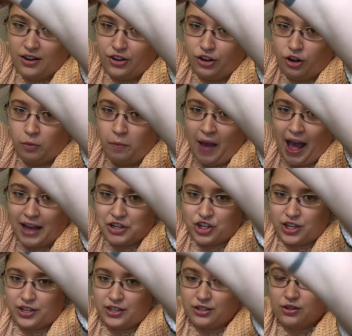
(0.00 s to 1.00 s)
No
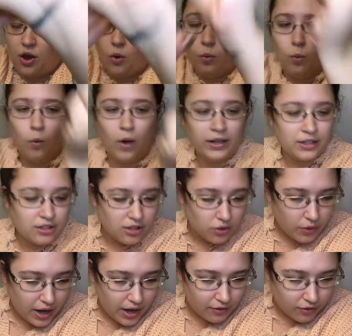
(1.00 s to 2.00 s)
patchiness
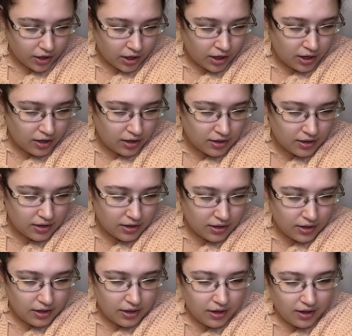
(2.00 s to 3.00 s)
whatsoever.
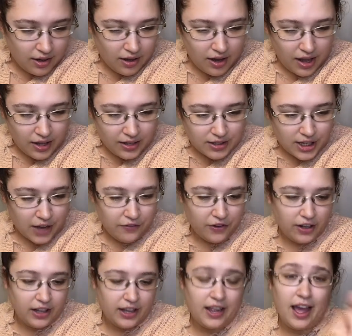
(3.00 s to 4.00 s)

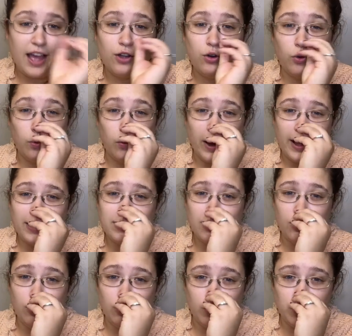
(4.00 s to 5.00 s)
Definitely a great
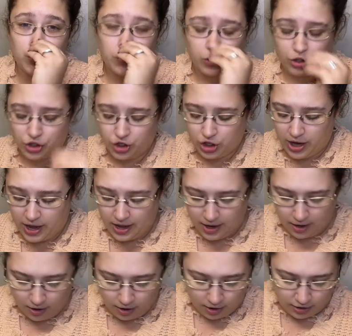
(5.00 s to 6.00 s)
neutral
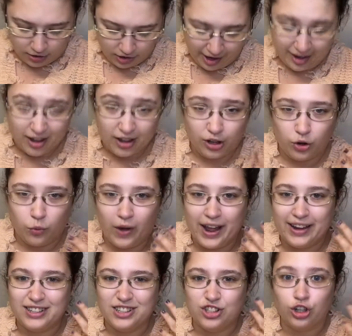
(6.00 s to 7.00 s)
shade, or like a
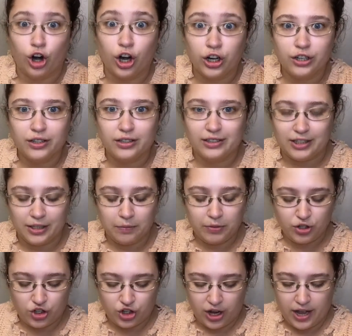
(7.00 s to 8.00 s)
great dark, deep
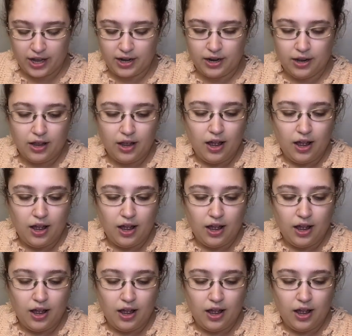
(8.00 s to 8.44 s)
shade.